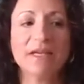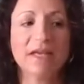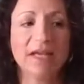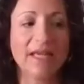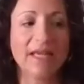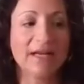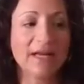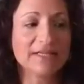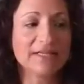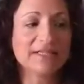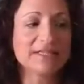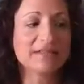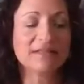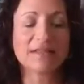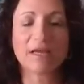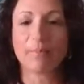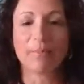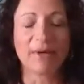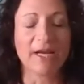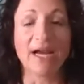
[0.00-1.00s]
And I did
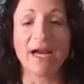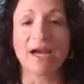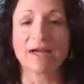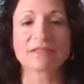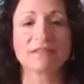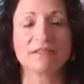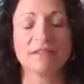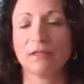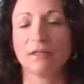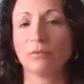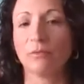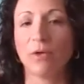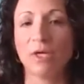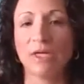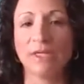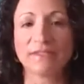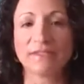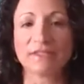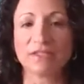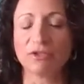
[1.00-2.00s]
that by accident
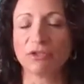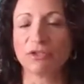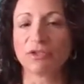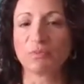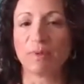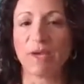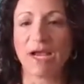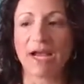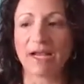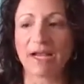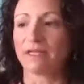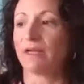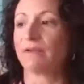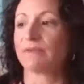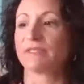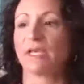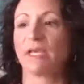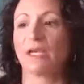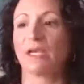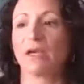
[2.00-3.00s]
once years back. And I
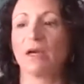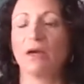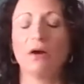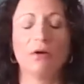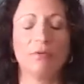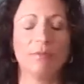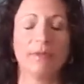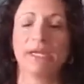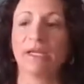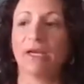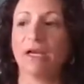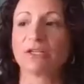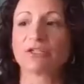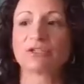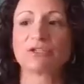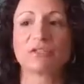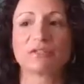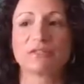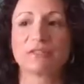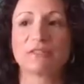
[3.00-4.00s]
was like, oh my gosh,
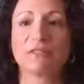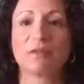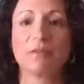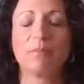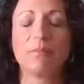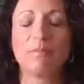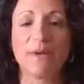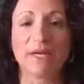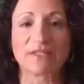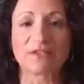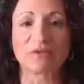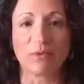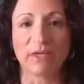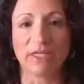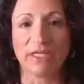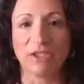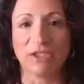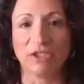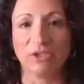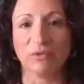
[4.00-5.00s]
this is the best way
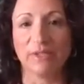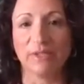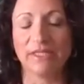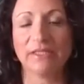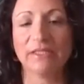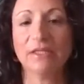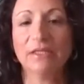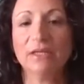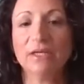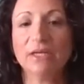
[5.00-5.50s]
to do it.